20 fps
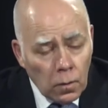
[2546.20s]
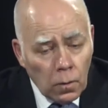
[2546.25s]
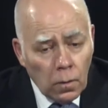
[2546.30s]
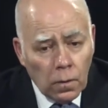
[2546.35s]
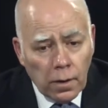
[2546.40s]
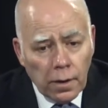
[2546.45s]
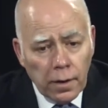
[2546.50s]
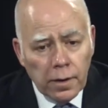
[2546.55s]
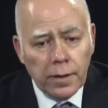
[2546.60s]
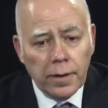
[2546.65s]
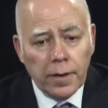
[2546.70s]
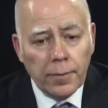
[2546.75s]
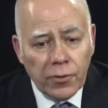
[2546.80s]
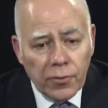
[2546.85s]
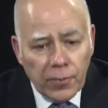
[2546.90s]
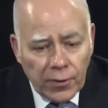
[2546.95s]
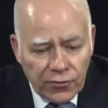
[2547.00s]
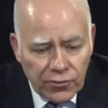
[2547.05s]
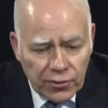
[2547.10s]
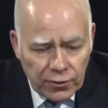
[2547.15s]
or
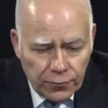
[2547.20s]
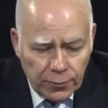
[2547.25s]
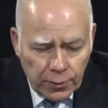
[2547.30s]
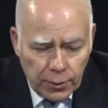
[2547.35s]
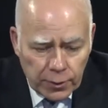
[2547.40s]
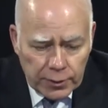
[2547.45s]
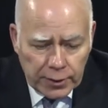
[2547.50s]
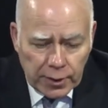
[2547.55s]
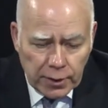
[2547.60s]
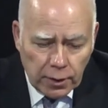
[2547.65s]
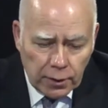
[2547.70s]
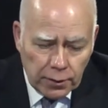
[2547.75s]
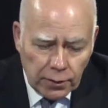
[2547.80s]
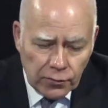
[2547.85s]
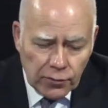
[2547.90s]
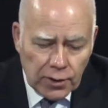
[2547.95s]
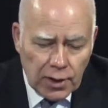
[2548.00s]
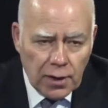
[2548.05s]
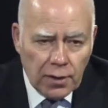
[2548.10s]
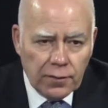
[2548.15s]
especially if we looked at it on the
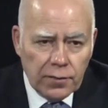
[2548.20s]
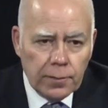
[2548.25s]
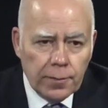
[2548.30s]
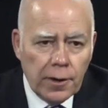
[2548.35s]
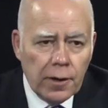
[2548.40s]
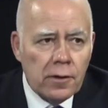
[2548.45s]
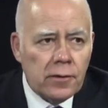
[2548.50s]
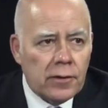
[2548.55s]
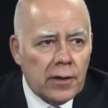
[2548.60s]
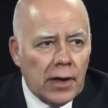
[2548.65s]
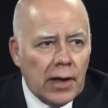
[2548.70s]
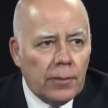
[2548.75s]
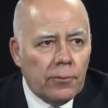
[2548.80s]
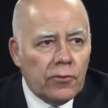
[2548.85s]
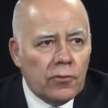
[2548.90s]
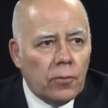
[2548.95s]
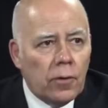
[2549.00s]
scale of the Maritimes,